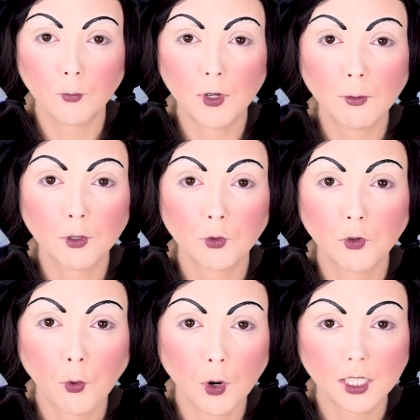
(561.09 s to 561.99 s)
Neighbors would
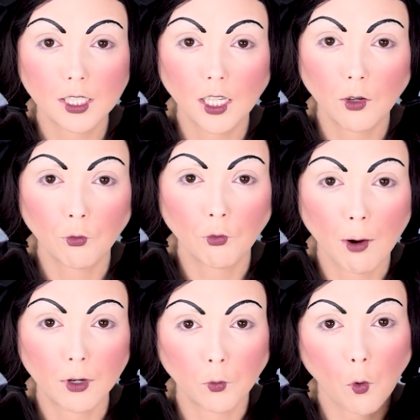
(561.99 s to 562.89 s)
report seeing
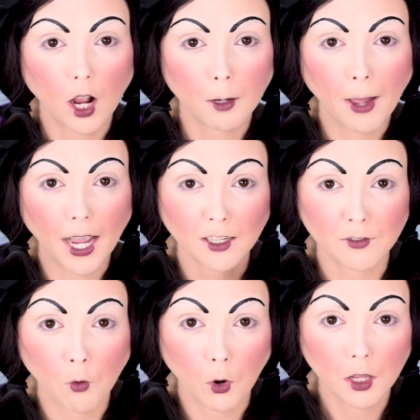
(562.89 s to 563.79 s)
Robert walk back
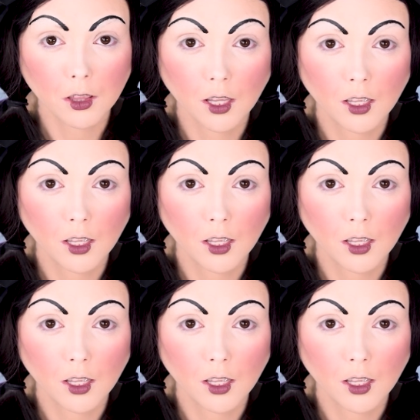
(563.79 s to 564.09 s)
and forth